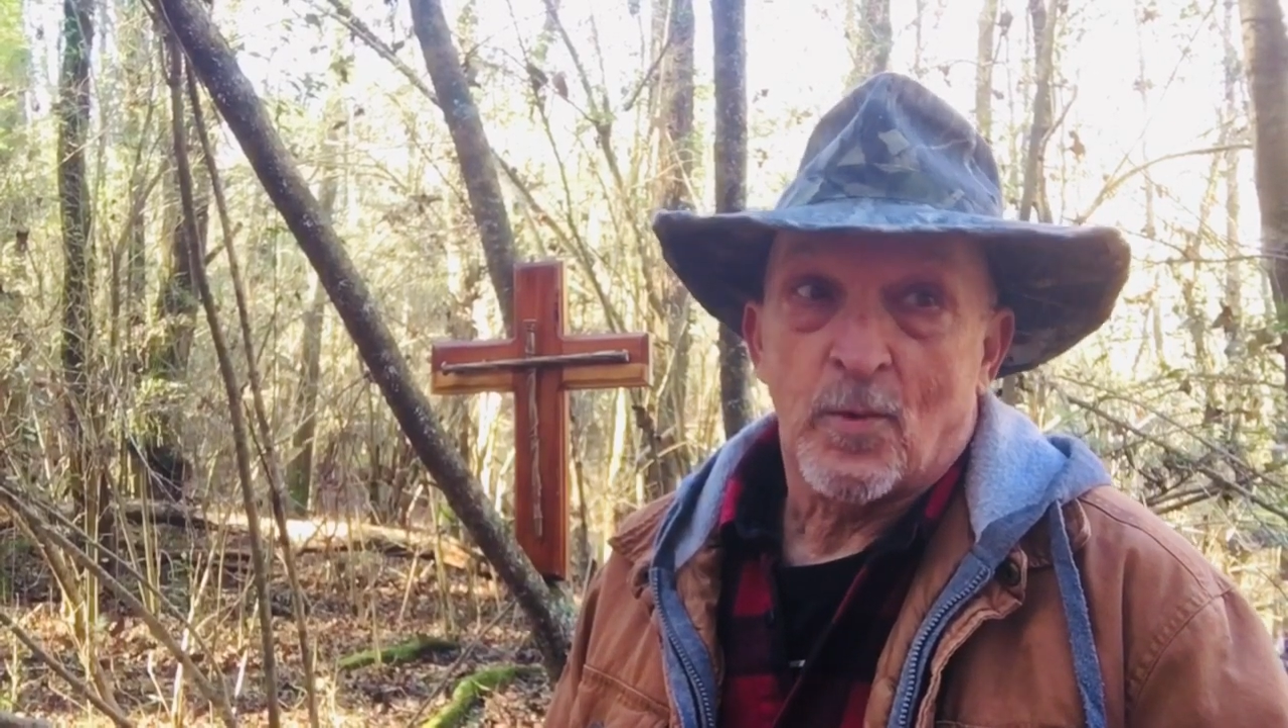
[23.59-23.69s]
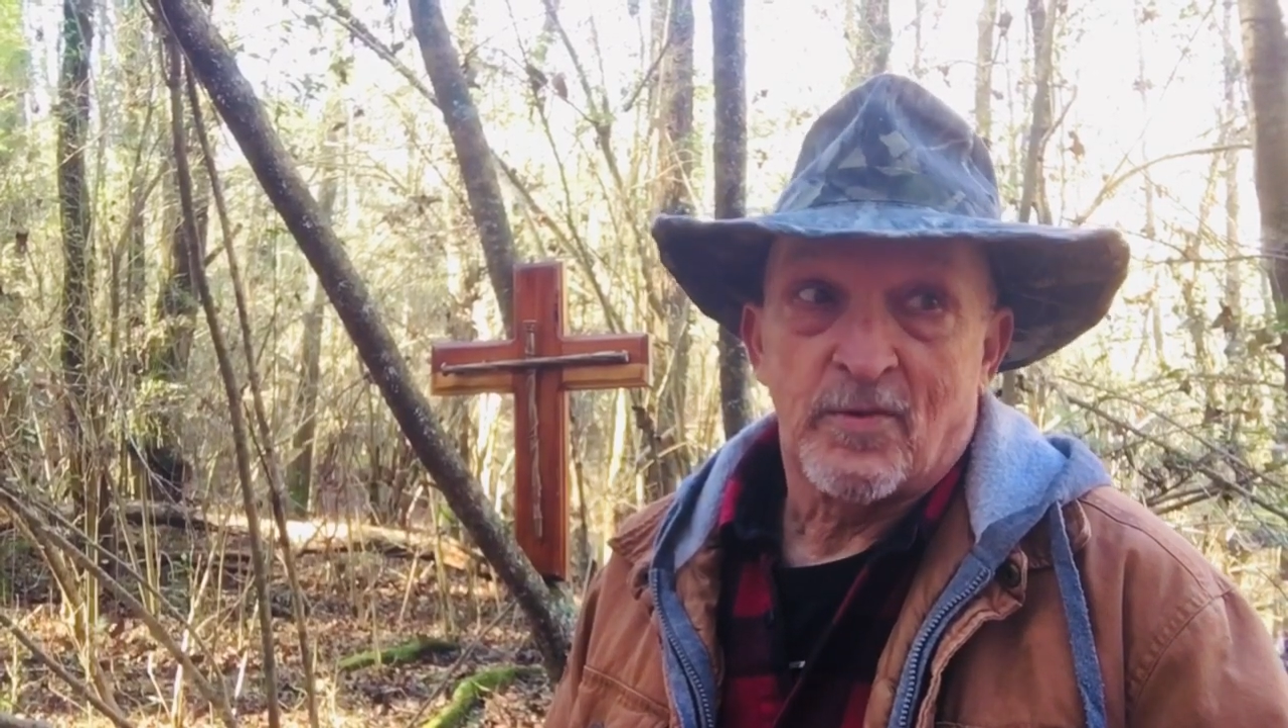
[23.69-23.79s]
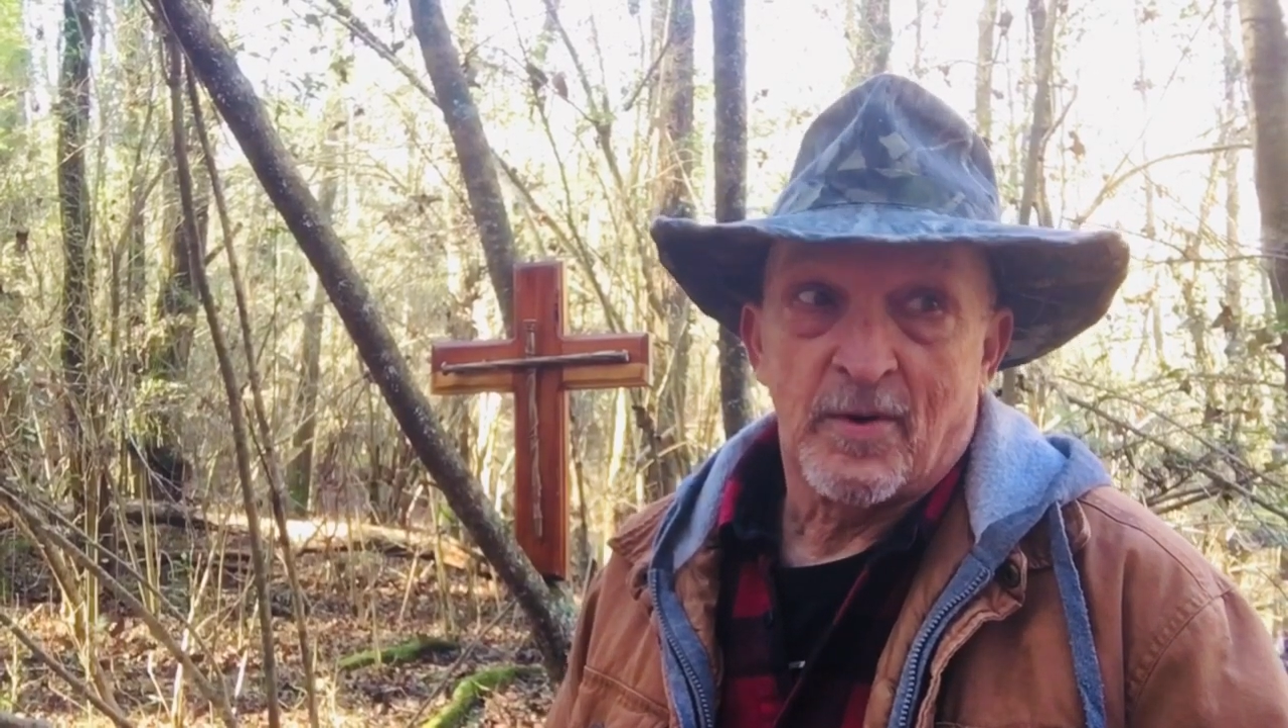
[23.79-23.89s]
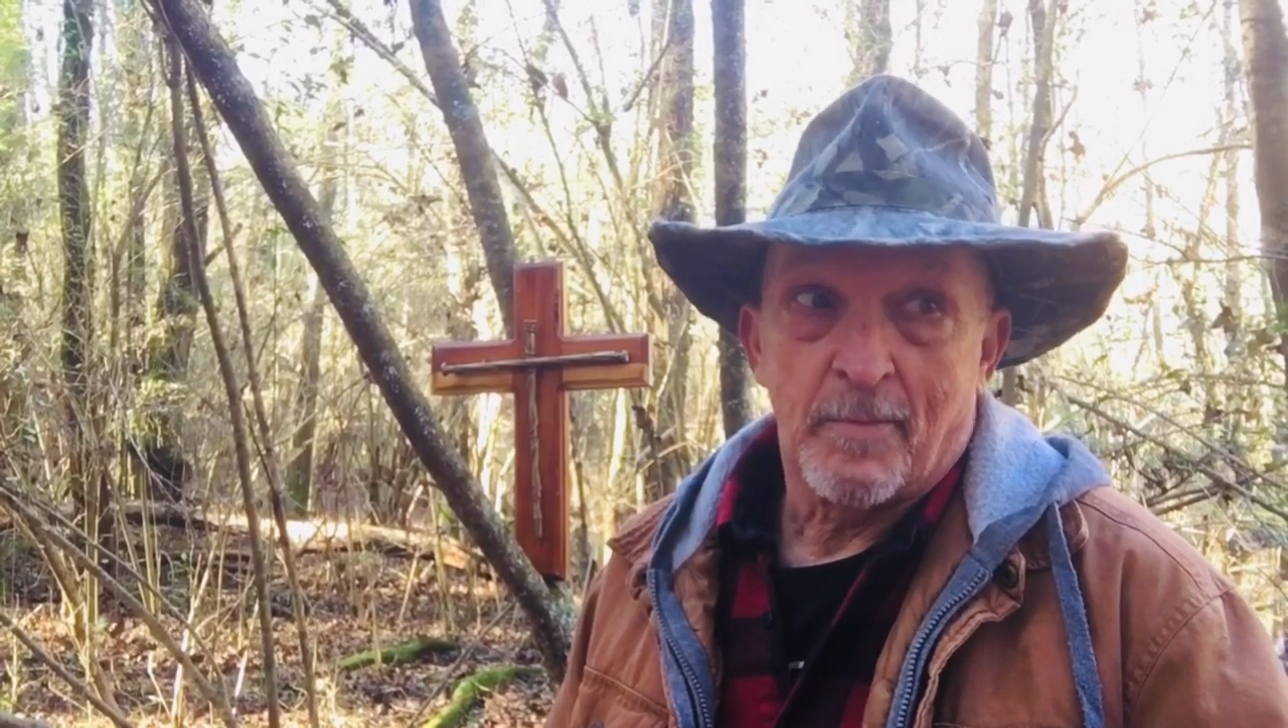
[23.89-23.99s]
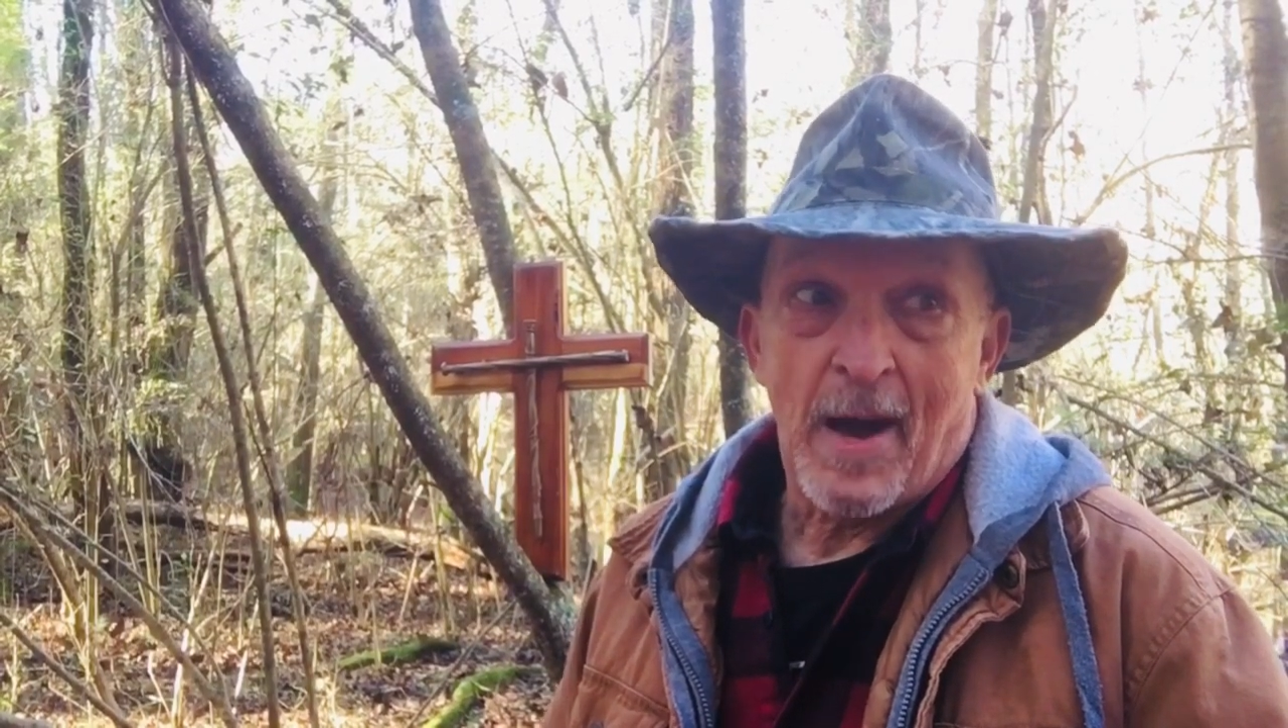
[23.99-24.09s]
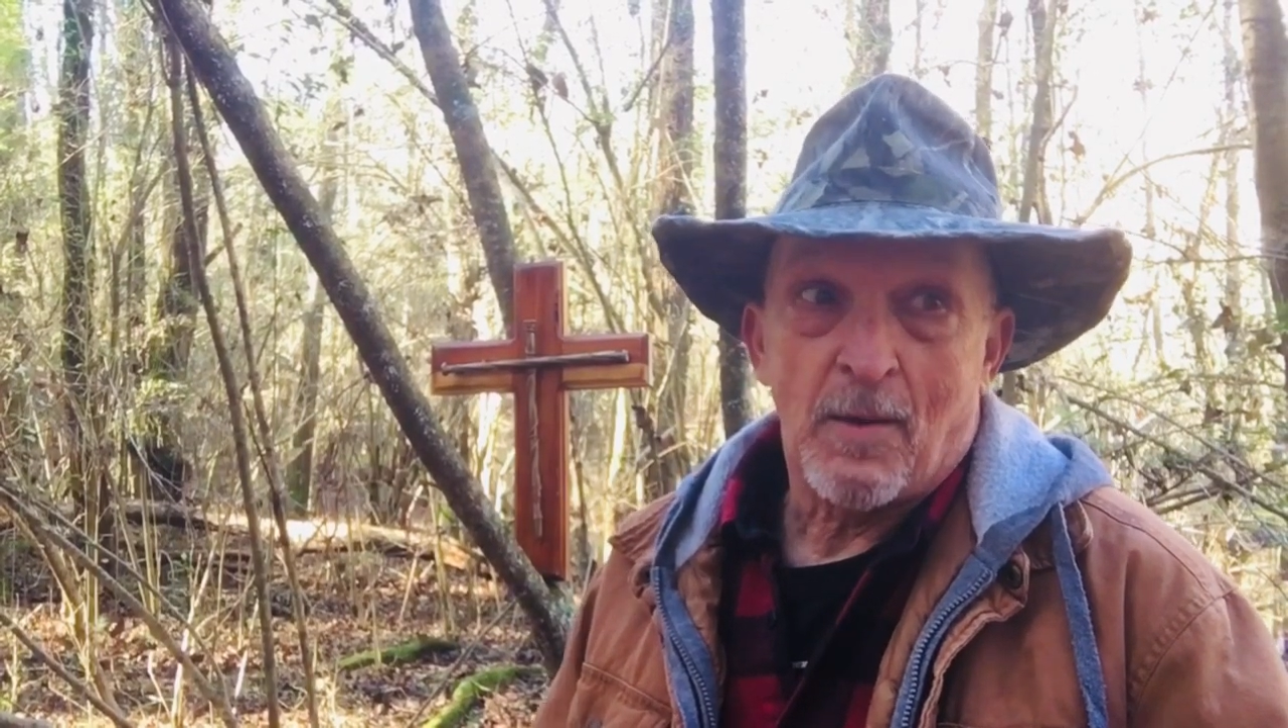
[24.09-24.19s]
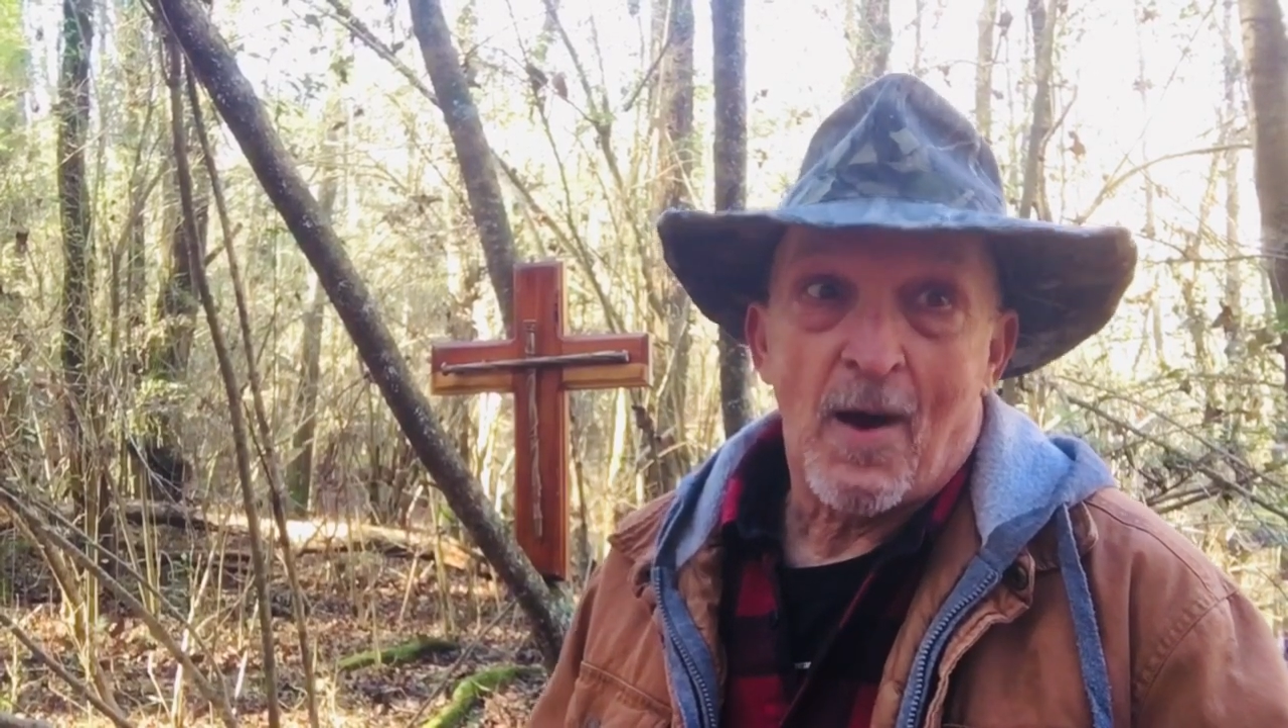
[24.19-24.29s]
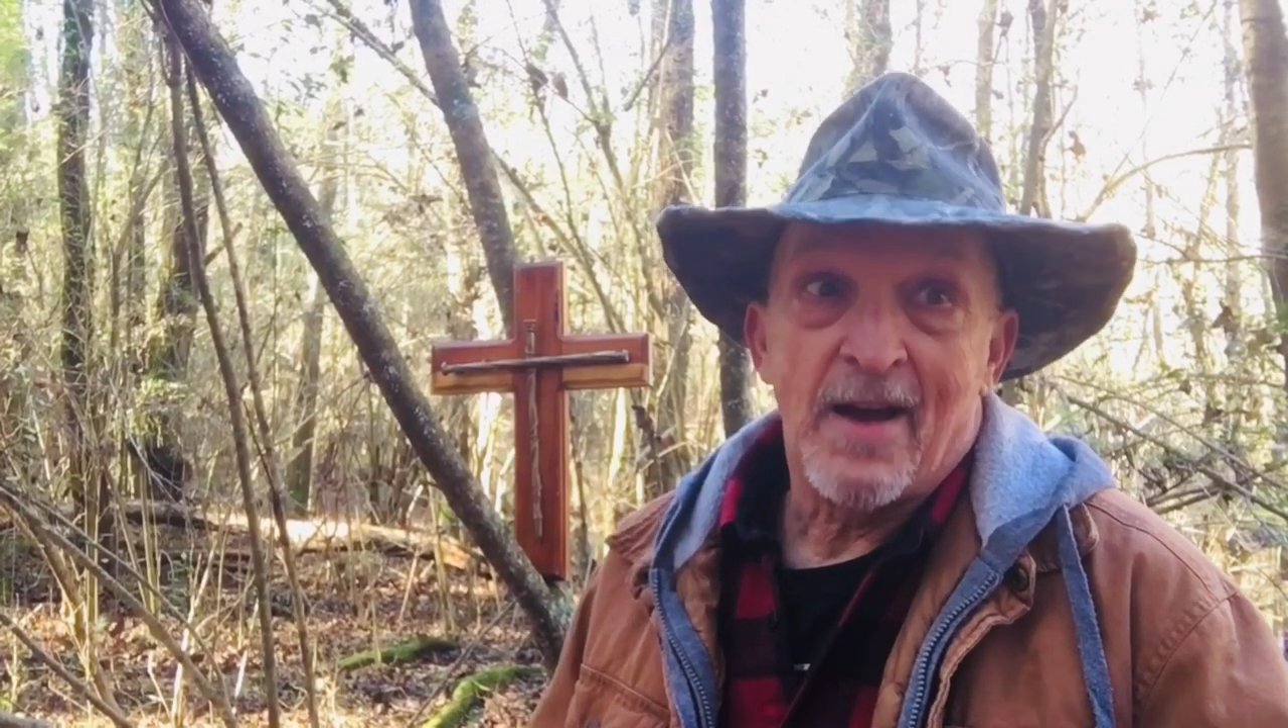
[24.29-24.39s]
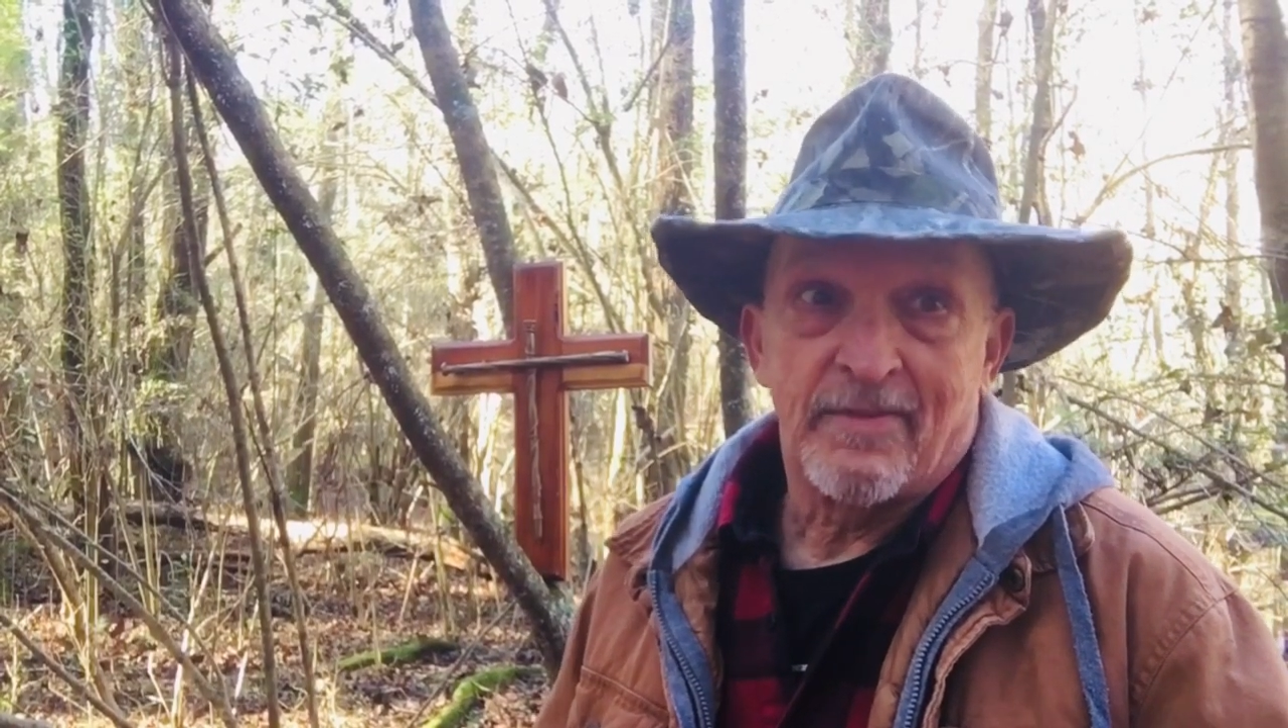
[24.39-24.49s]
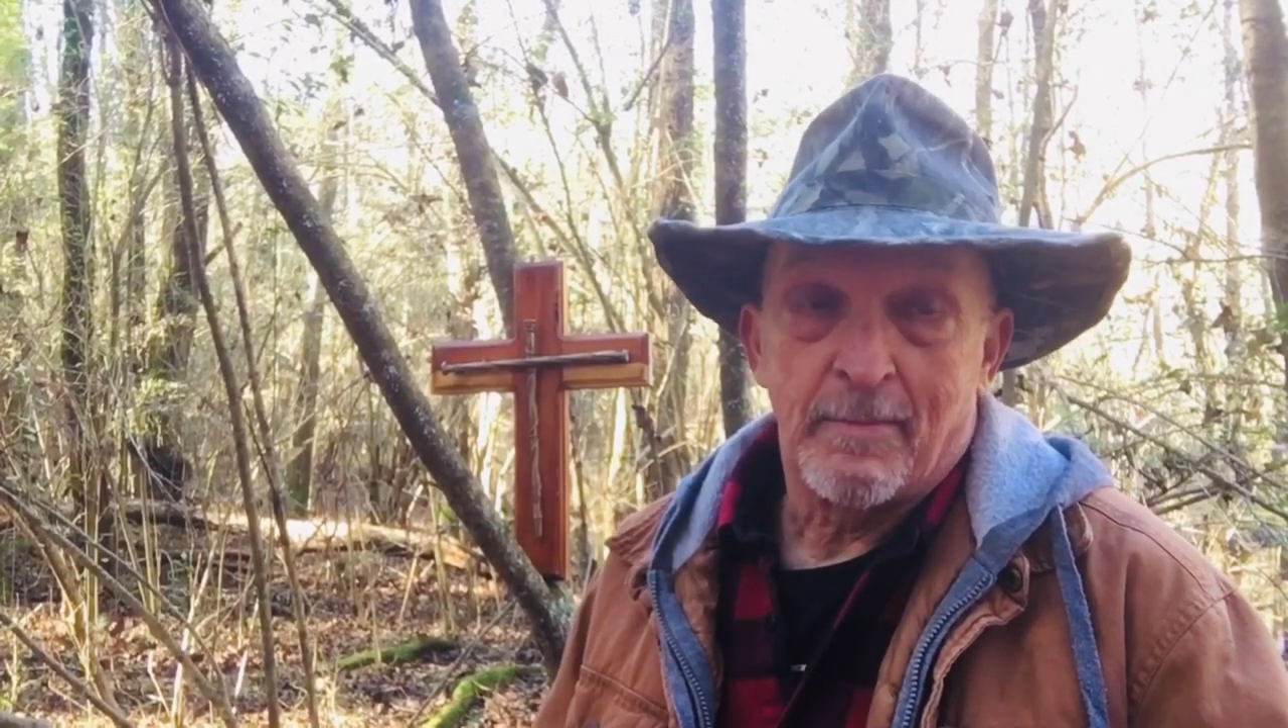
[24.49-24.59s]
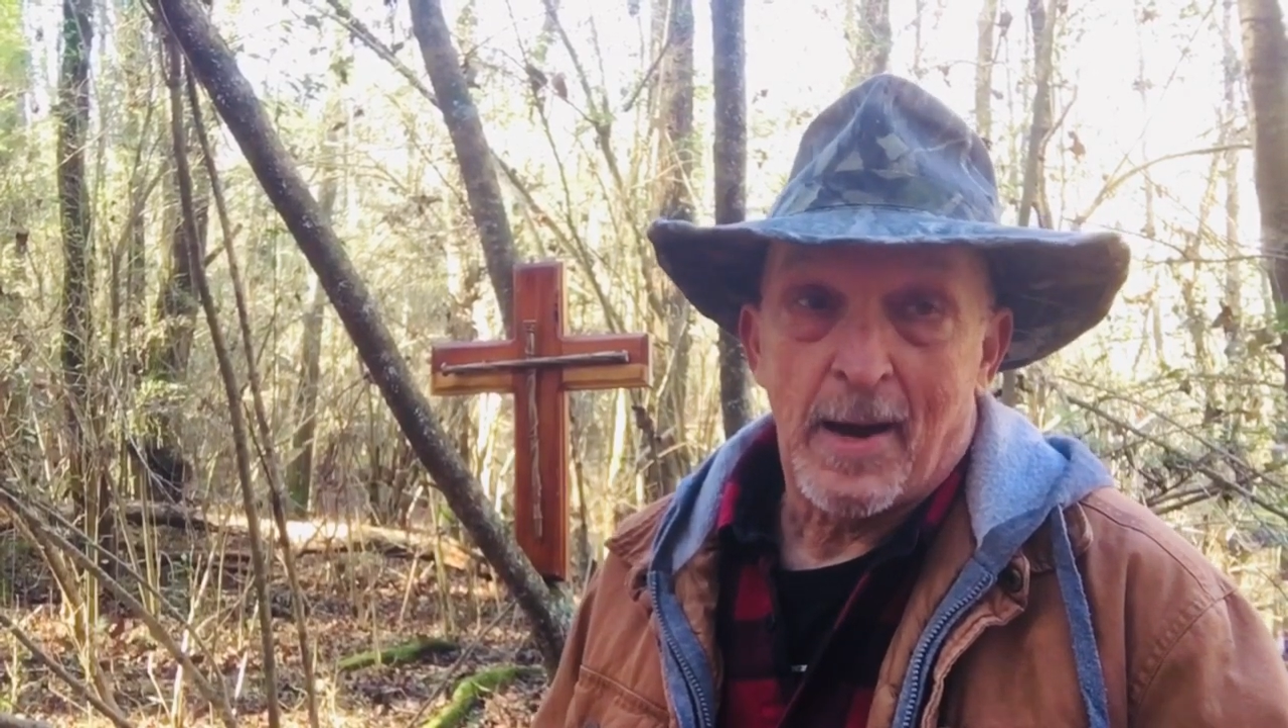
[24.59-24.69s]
to my wife and